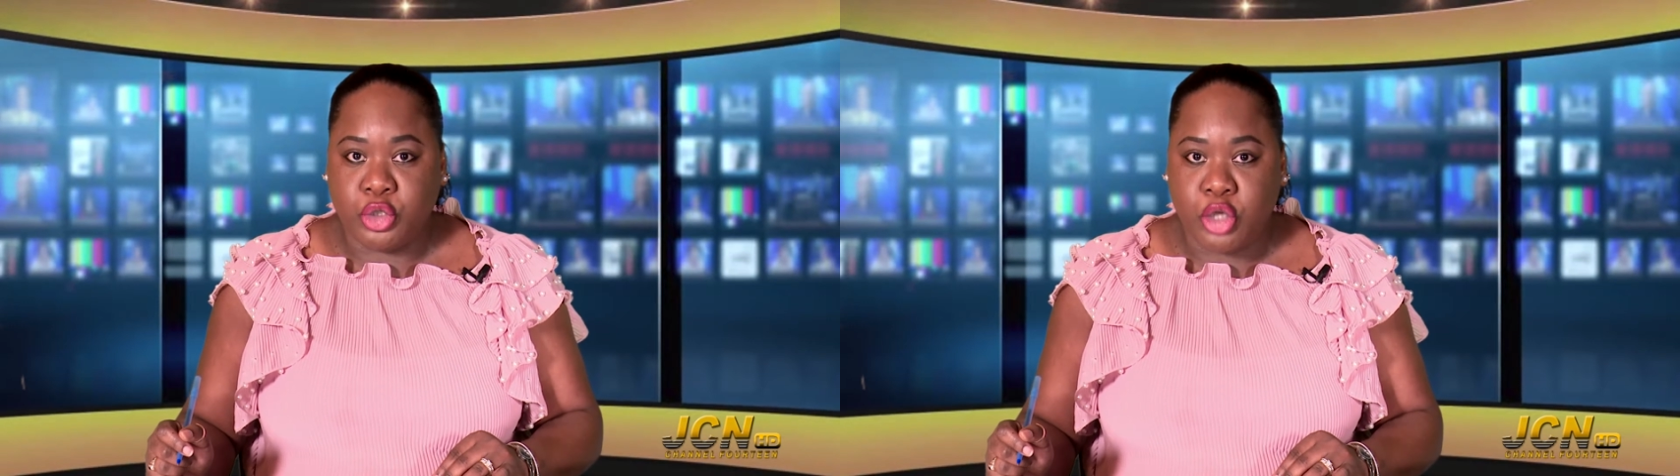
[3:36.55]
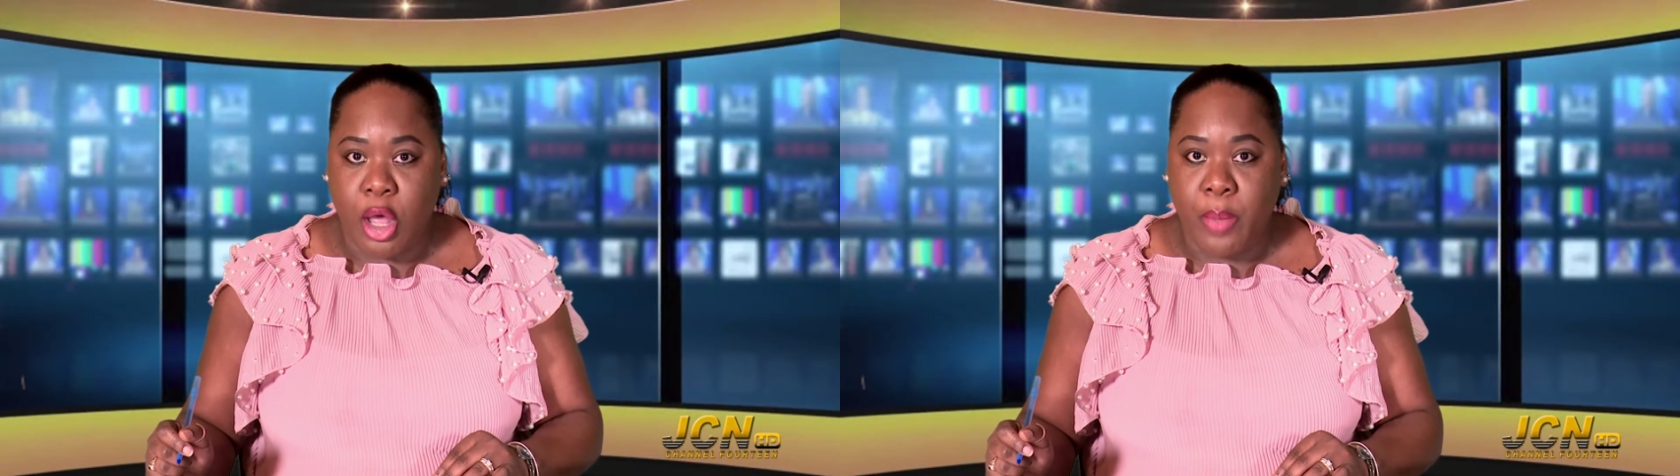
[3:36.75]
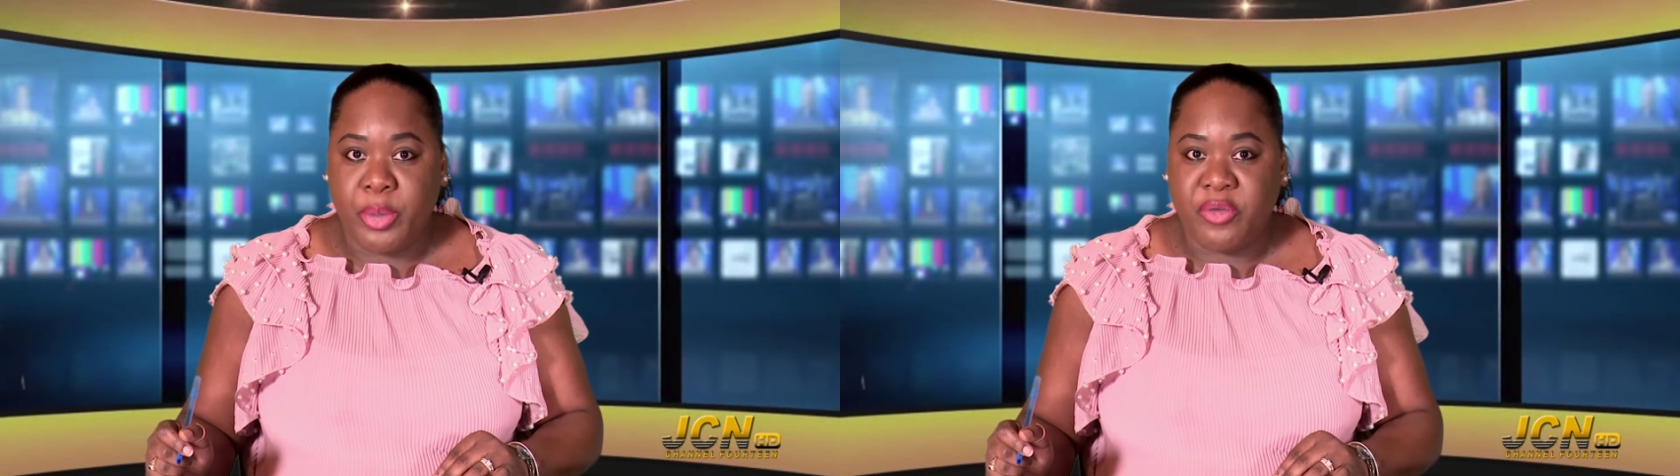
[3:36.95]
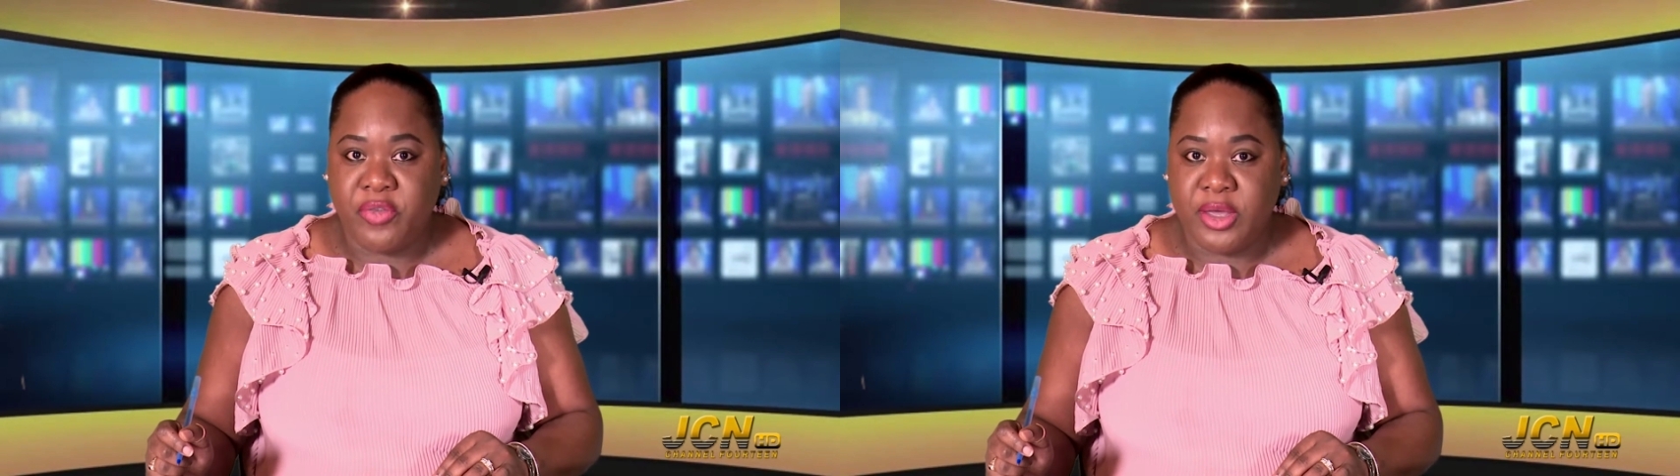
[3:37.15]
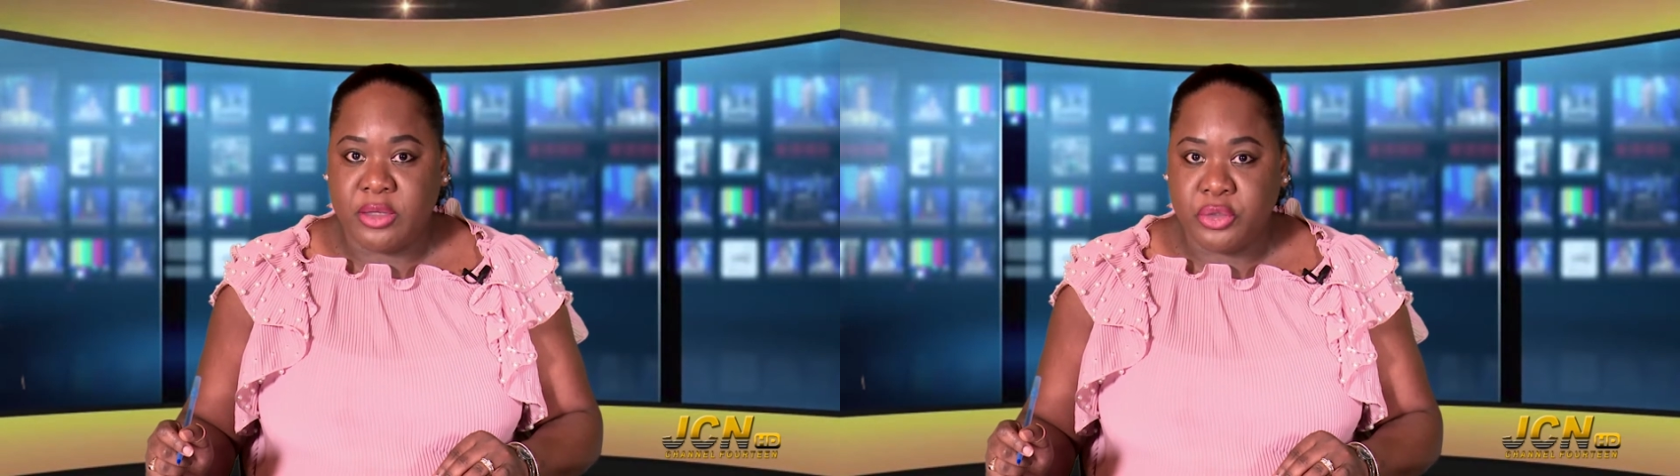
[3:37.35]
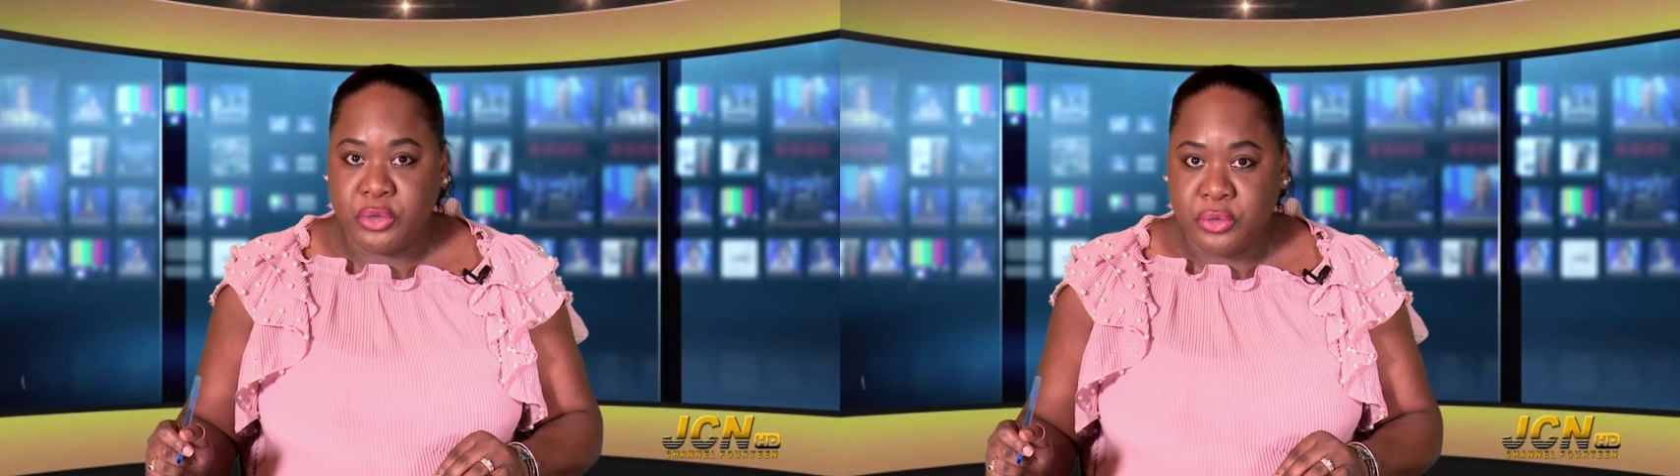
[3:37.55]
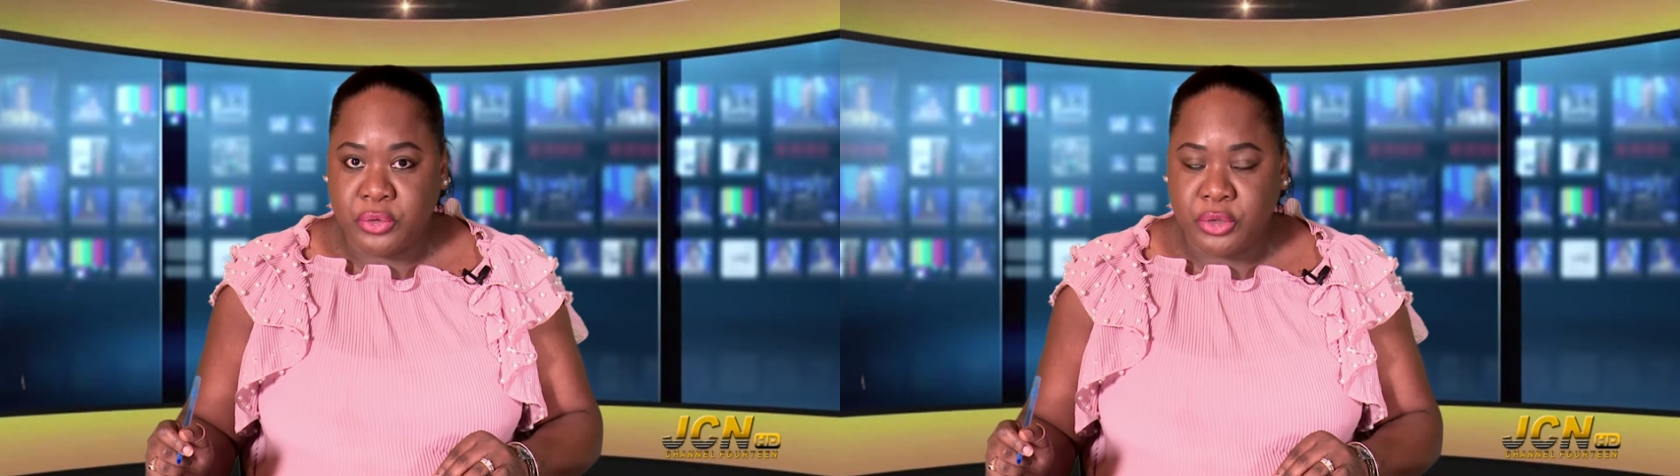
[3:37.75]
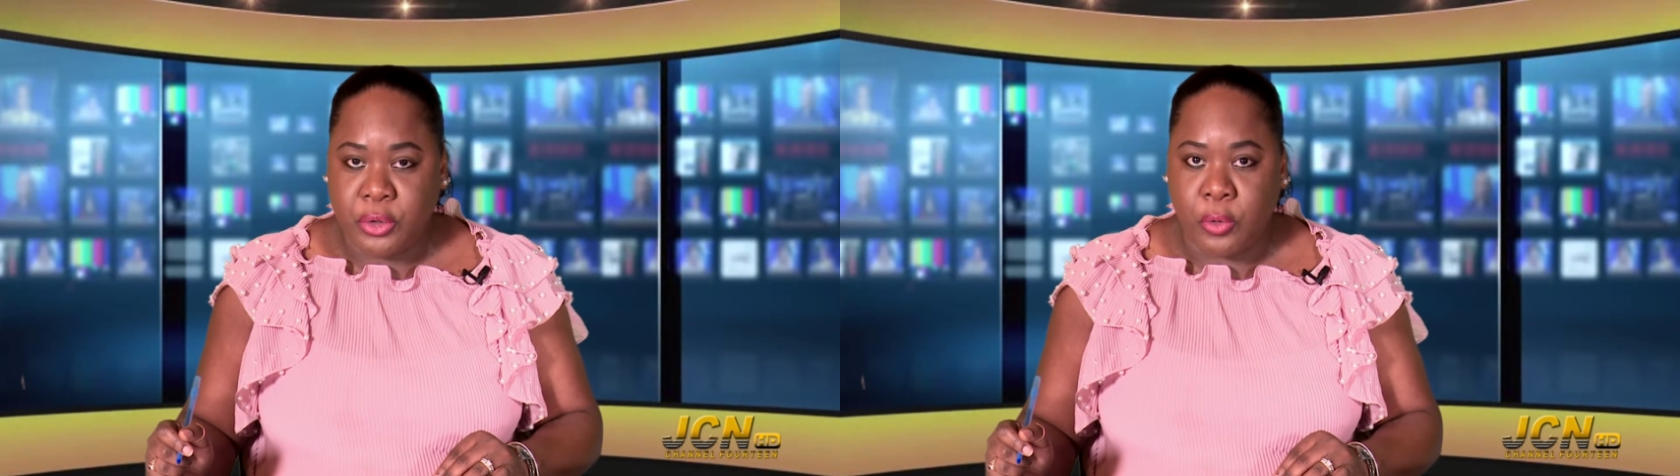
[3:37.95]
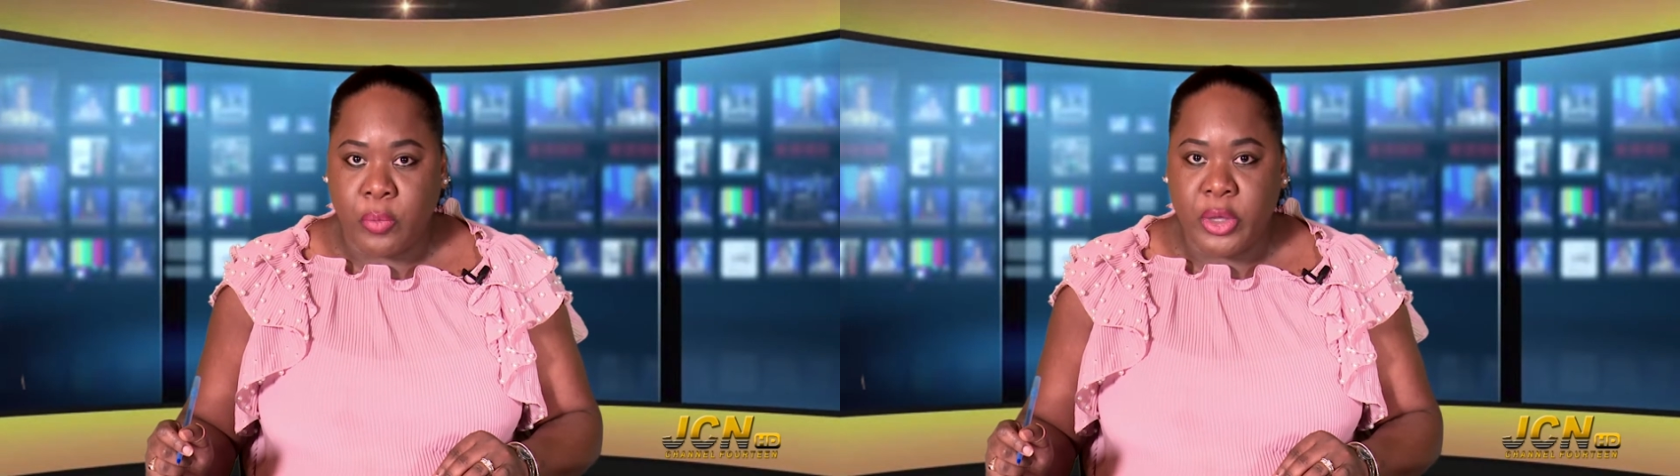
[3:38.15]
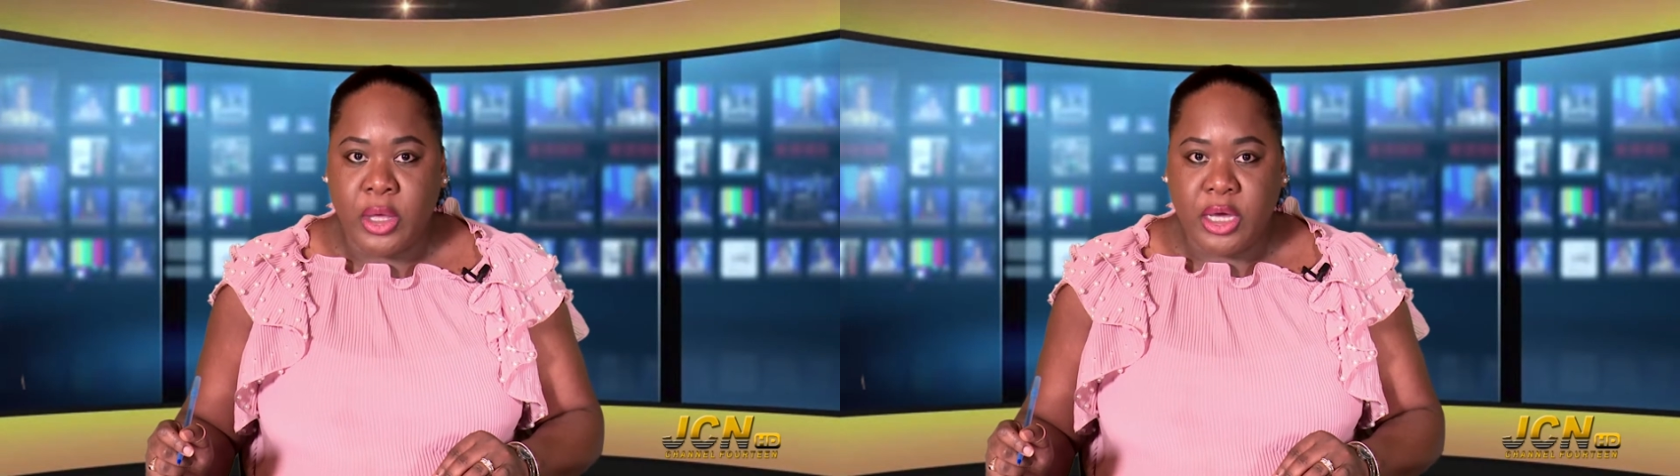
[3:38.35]
stop but failed to do
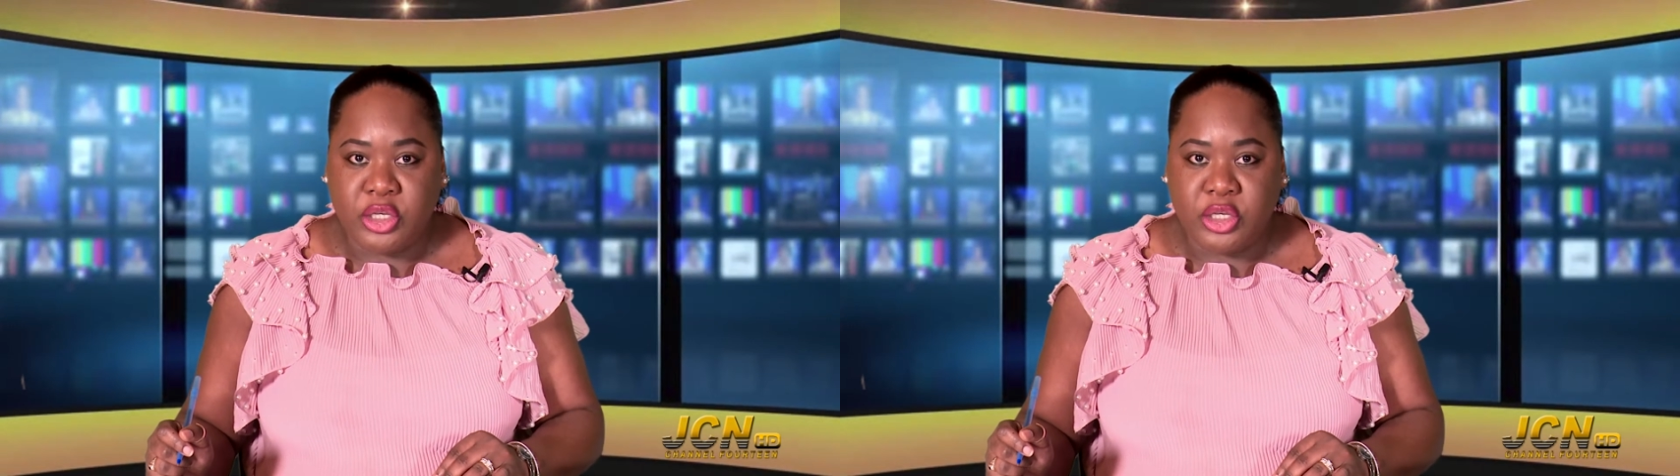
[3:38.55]
so.